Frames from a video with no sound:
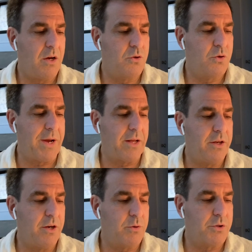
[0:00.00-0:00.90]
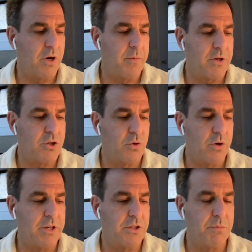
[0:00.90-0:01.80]
Drew Baglino was talking about
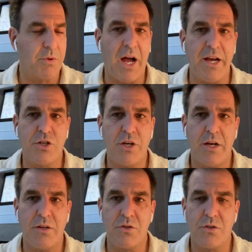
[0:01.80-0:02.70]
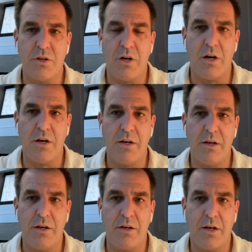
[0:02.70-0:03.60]
shortening supply chains uh,
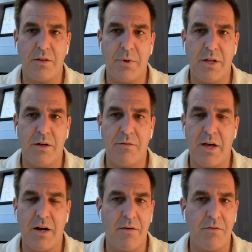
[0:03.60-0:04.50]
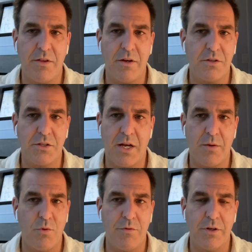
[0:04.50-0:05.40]
in, at the beginning of that, and everything is kind of
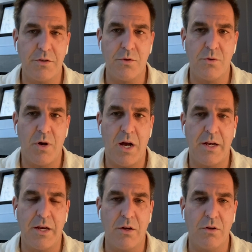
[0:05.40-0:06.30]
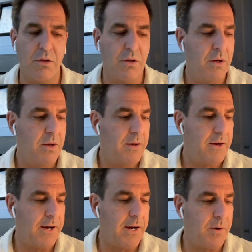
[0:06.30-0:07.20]
moving to high nickel.
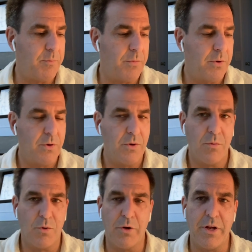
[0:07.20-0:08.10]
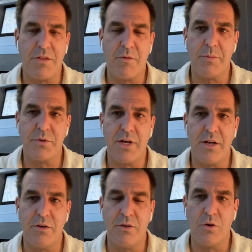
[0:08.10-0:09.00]
Um, we're only at three
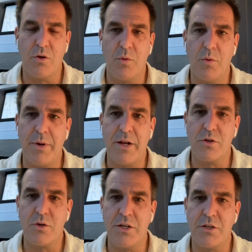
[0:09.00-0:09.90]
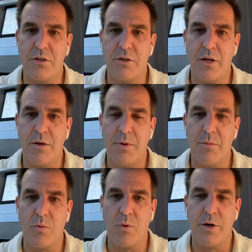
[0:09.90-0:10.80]
percent, you know, global penetration, and
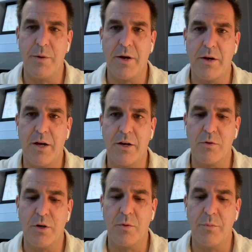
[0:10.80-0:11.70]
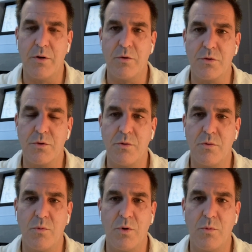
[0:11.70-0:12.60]
people are worried about kind of critical minerals. So
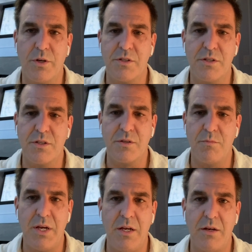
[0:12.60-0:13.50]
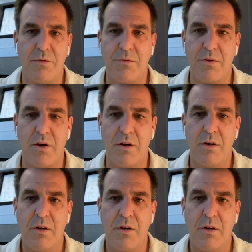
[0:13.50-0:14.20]
what, what does this mean if uh,